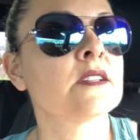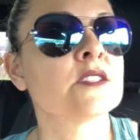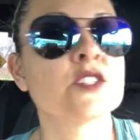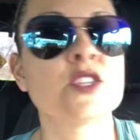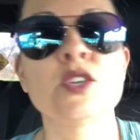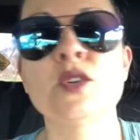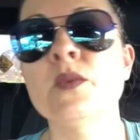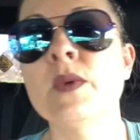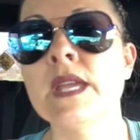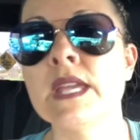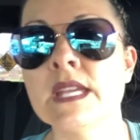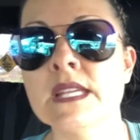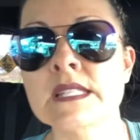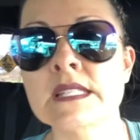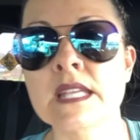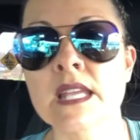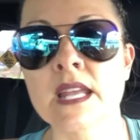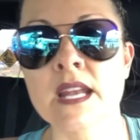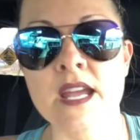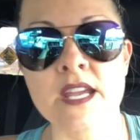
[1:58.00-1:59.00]
2
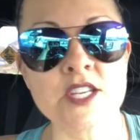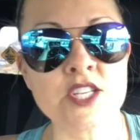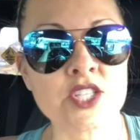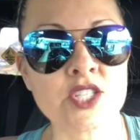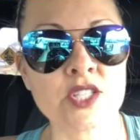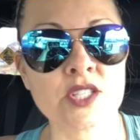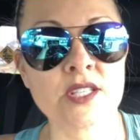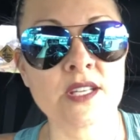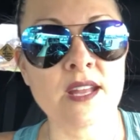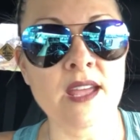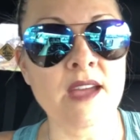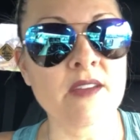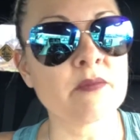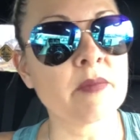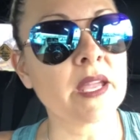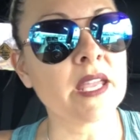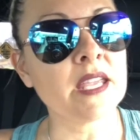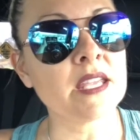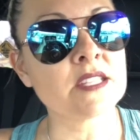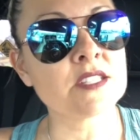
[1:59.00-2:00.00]
weeks and I should have
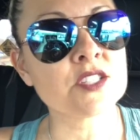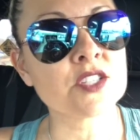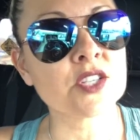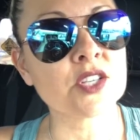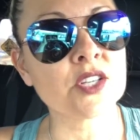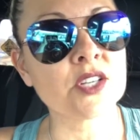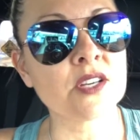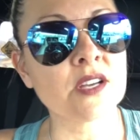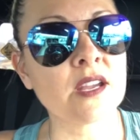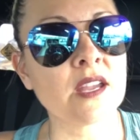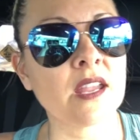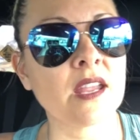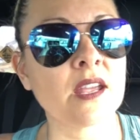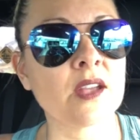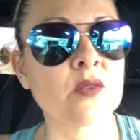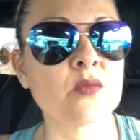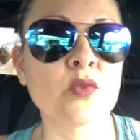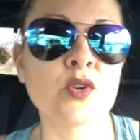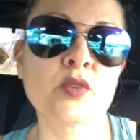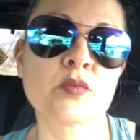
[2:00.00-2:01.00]
my answer,
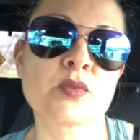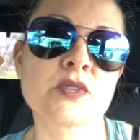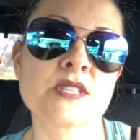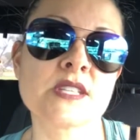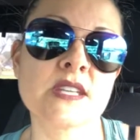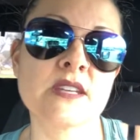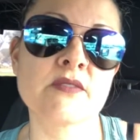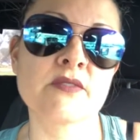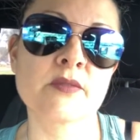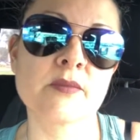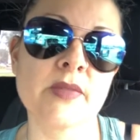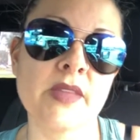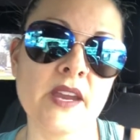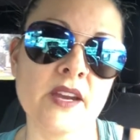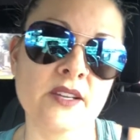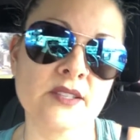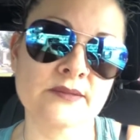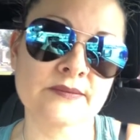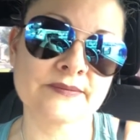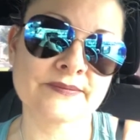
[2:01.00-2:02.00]
and we'll proceed from
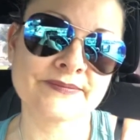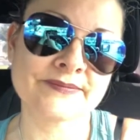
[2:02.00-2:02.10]
there.